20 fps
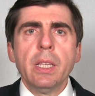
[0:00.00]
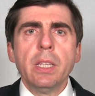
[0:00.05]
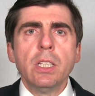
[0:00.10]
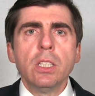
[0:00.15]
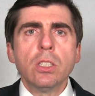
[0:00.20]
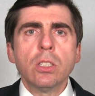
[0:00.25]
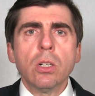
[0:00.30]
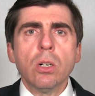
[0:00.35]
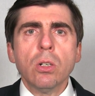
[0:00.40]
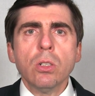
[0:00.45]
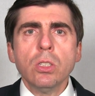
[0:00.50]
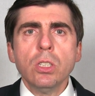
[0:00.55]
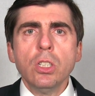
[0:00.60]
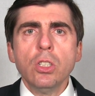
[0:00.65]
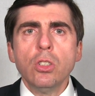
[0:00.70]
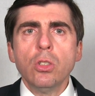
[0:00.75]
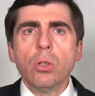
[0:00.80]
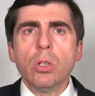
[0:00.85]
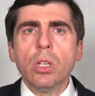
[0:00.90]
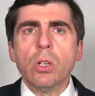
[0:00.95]
The scar
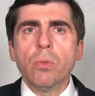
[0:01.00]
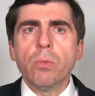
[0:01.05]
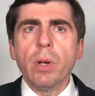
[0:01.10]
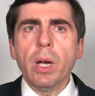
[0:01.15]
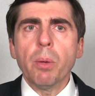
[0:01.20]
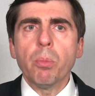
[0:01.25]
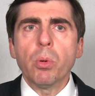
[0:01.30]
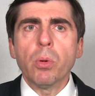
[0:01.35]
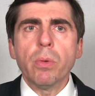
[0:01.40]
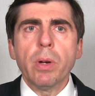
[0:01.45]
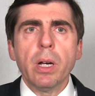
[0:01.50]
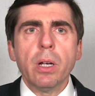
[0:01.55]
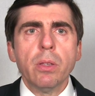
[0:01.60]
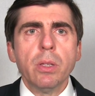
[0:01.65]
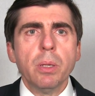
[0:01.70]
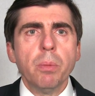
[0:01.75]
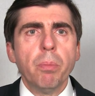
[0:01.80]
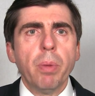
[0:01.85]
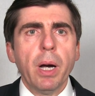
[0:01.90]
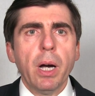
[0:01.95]
tissue can wrap
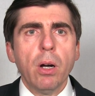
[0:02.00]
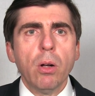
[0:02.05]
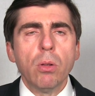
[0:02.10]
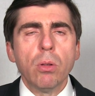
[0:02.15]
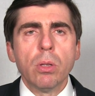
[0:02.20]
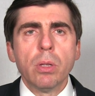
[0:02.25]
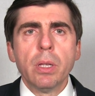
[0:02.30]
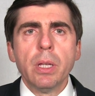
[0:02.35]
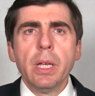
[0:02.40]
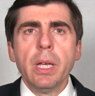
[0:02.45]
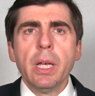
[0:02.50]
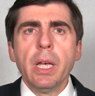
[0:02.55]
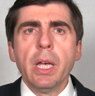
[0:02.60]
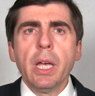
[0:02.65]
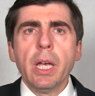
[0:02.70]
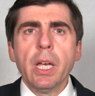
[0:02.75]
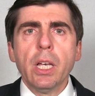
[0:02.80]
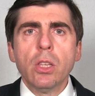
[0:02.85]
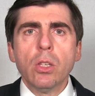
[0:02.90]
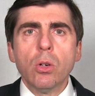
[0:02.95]
around the bowel
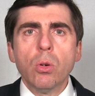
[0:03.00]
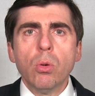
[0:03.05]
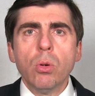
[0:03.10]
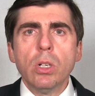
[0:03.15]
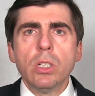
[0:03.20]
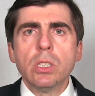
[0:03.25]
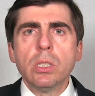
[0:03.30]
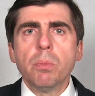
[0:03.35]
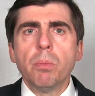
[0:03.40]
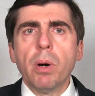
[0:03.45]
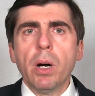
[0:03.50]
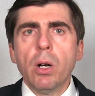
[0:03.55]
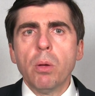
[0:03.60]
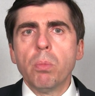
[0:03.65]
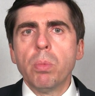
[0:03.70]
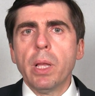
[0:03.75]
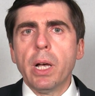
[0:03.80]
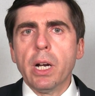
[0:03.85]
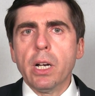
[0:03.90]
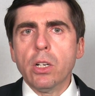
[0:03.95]
and cause
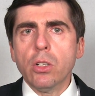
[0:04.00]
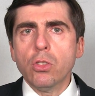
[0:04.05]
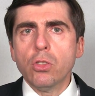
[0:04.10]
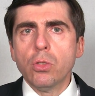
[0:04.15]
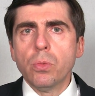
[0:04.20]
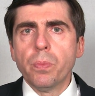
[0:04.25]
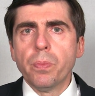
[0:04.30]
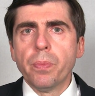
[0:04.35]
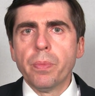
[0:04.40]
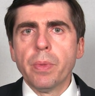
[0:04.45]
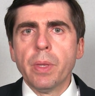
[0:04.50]
bowel blockage.